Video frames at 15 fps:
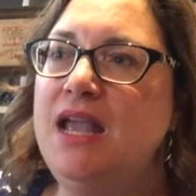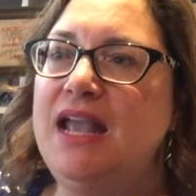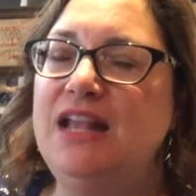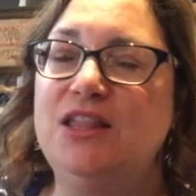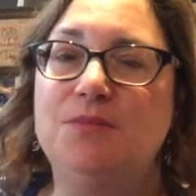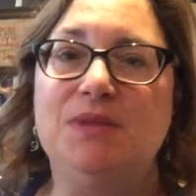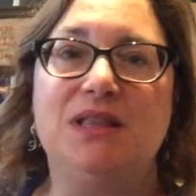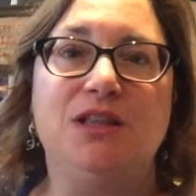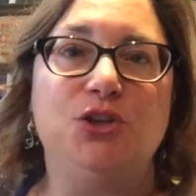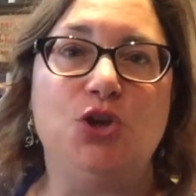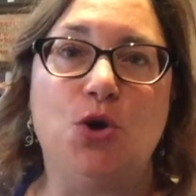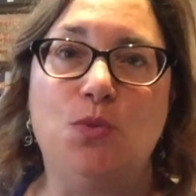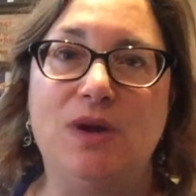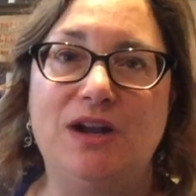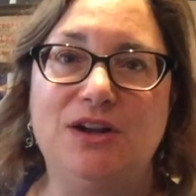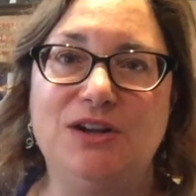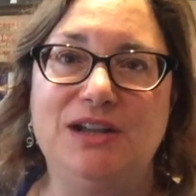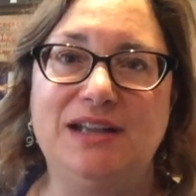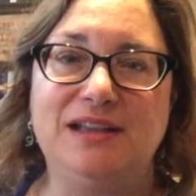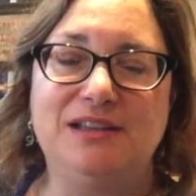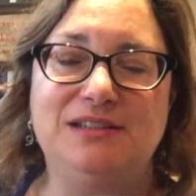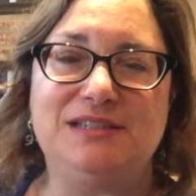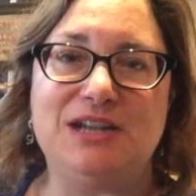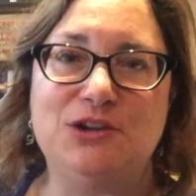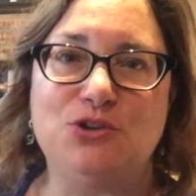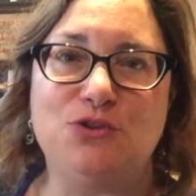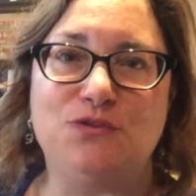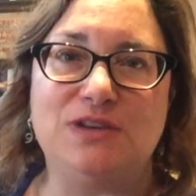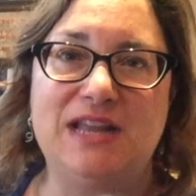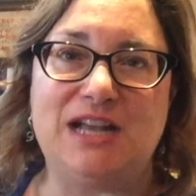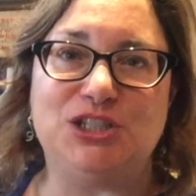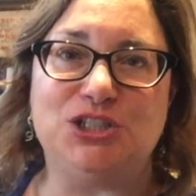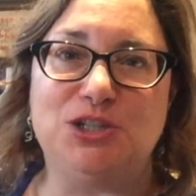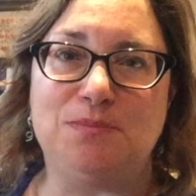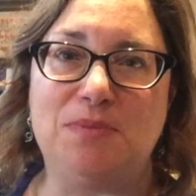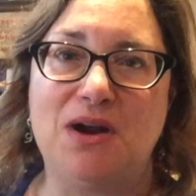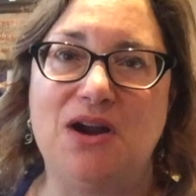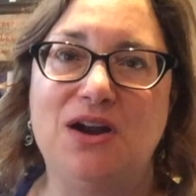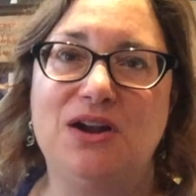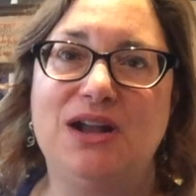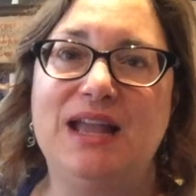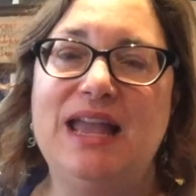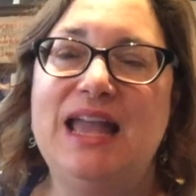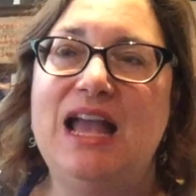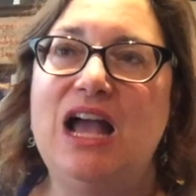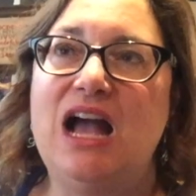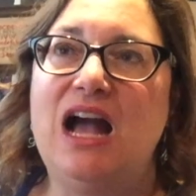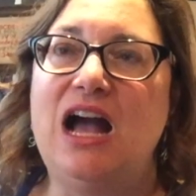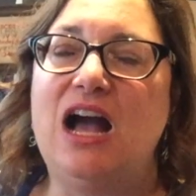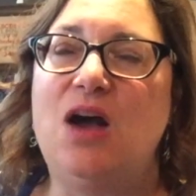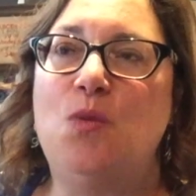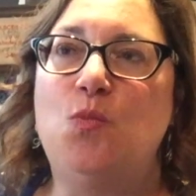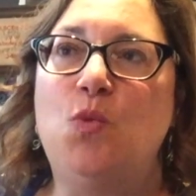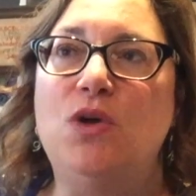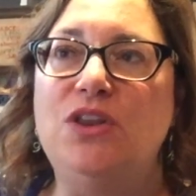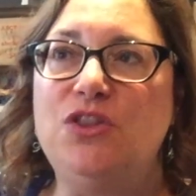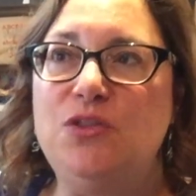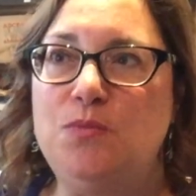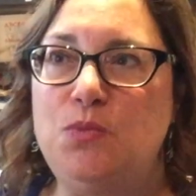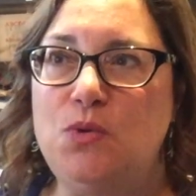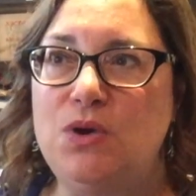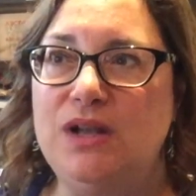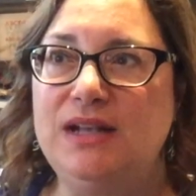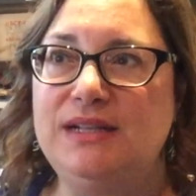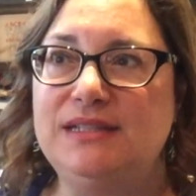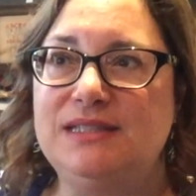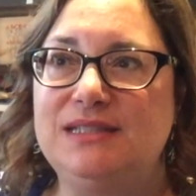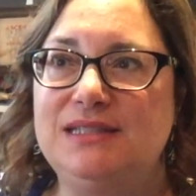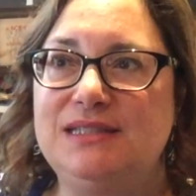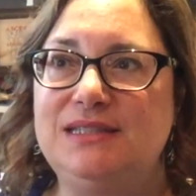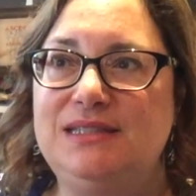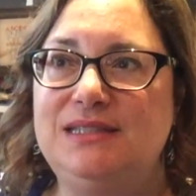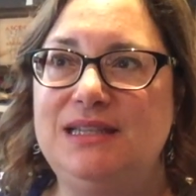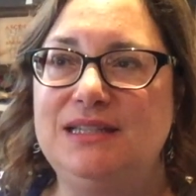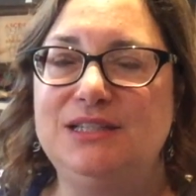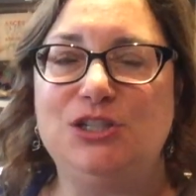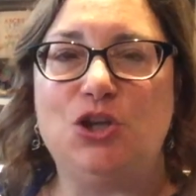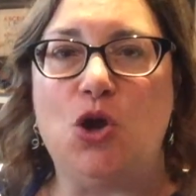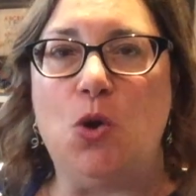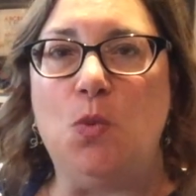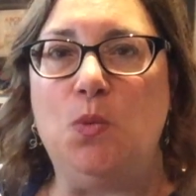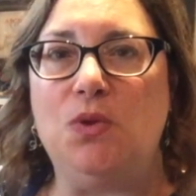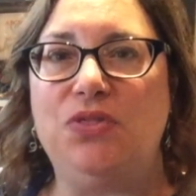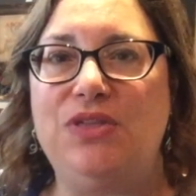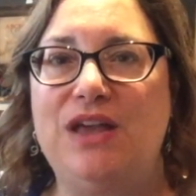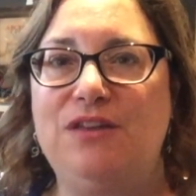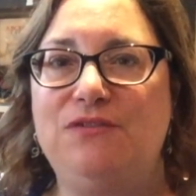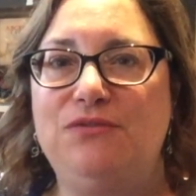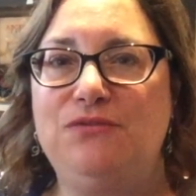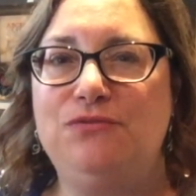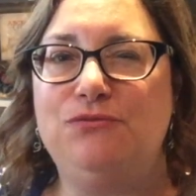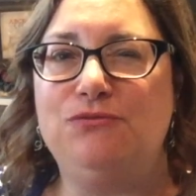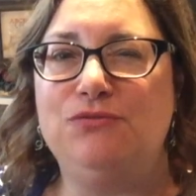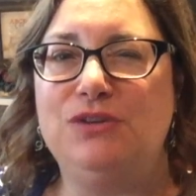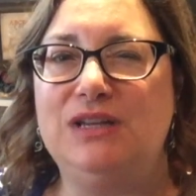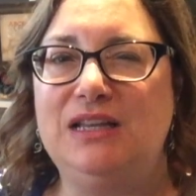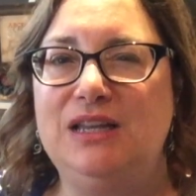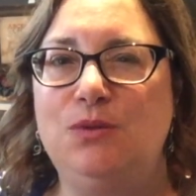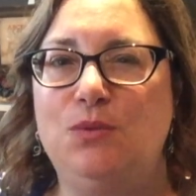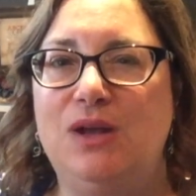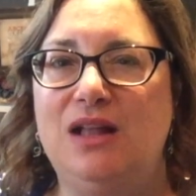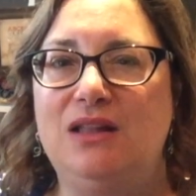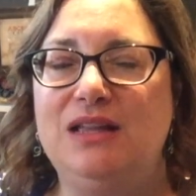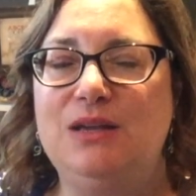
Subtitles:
In the middle of nowhere in Terra Nova National Park. One of the boys didn't cope with that really well.